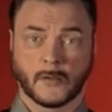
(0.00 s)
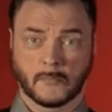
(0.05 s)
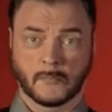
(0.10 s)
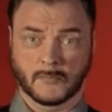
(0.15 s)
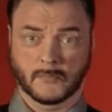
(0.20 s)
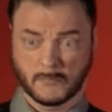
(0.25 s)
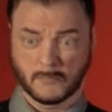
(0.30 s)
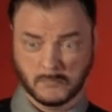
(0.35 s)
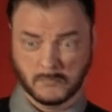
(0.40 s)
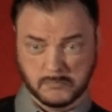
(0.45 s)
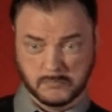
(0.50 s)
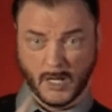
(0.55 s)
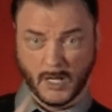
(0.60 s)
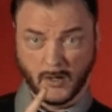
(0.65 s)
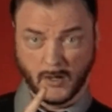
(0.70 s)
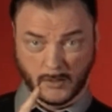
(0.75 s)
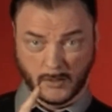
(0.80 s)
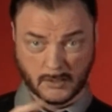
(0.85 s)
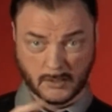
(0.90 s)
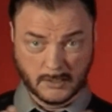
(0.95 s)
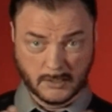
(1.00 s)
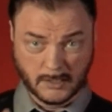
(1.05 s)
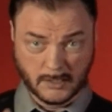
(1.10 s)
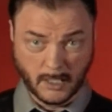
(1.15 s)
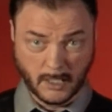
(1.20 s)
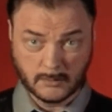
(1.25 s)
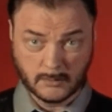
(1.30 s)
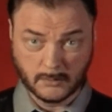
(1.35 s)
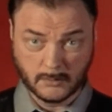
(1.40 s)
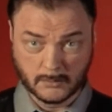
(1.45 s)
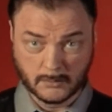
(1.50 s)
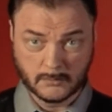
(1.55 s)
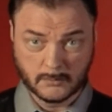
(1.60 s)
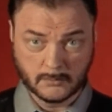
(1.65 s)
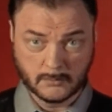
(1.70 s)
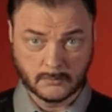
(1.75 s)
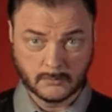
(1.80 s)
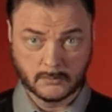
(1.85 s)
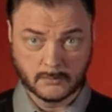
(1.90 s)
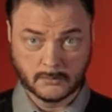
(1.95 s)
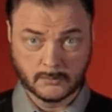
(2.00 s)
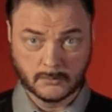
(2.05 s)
some stocks, hope they fall, sell, and buy